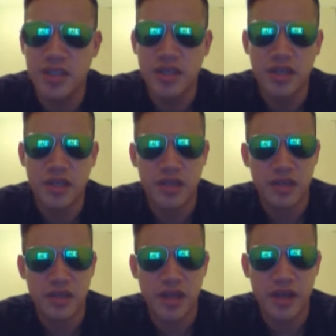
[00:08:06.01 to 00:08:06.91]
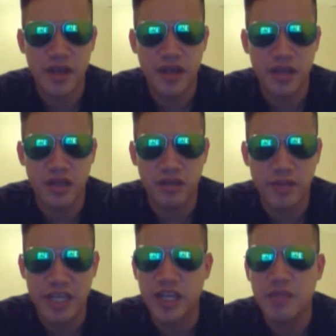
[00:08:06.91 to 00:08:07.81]
Uh, um,
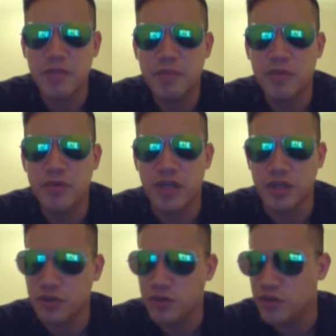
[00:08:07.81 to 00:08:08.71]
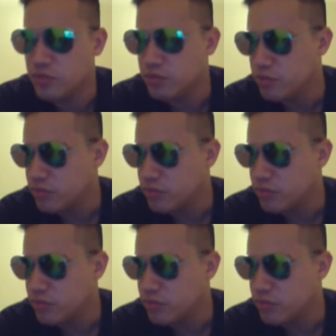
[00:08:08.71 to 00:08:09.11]
like other people on YouTube,